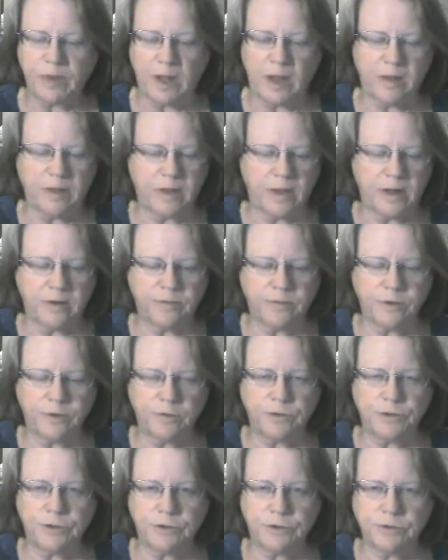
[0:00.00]
and then if
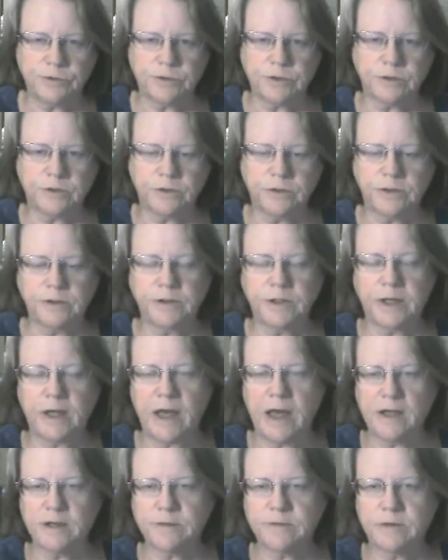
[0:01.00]
you choose to learn the
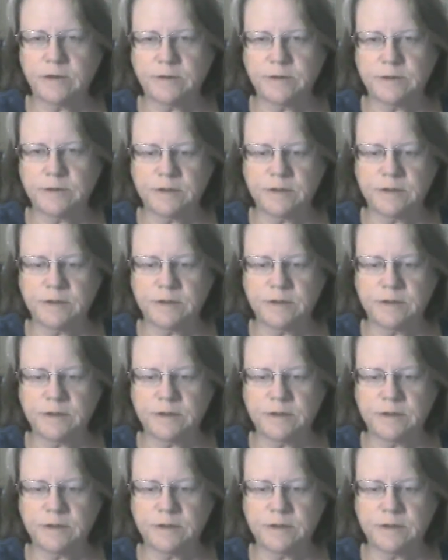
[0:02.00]
cash flow